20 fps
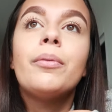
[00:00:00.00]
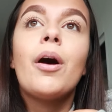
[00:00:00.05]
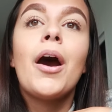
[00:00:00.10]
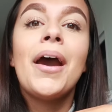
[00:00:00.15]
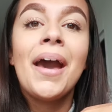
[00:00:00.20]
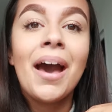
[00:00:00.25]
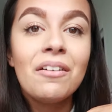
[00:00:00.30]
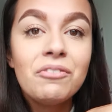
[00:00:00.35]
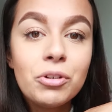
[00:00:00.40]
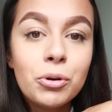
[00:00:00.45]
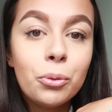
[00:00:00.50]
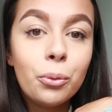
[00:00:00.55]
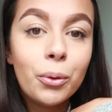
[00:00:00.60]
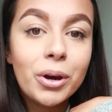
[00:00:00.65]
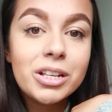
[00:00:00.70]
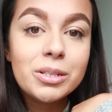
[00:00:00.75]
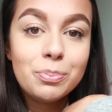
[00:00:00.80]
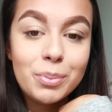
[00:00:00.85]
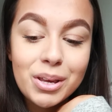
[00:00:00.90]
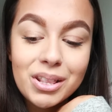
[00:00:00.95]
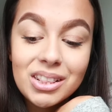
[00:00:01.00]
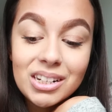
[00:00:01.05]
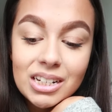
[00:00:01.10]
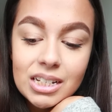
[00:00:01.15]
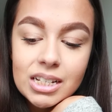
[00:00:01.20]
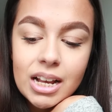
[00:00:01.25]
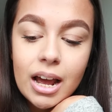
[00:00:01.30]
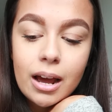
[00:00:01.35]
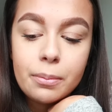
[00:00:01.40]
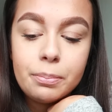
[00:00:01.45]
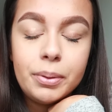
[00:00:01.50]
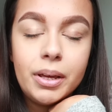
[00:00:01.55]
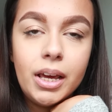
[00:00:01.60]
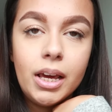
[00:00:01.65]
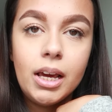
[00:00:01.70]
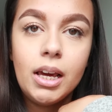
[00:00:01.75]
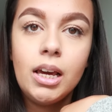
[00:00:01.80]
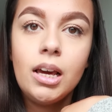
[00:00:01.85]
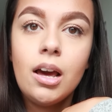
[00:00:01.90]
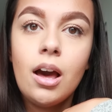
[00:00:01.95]
I haven't always been this
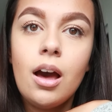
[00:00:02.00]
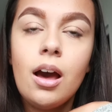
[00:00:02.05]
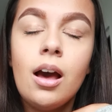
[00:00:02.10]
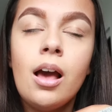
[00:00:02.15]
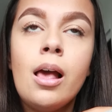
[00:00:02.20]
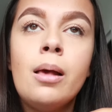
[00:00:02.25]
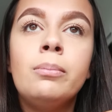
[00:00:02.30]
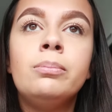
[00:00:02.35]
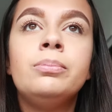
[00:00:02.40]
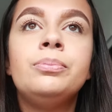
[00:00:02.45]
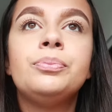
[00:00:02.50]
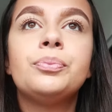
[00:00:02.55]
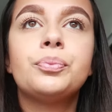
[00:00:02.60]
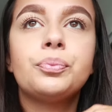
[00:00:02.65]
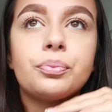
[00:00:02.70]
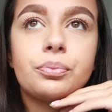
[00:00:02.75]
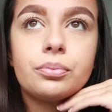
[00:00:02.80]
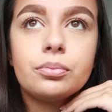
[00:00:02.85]
happy. Um,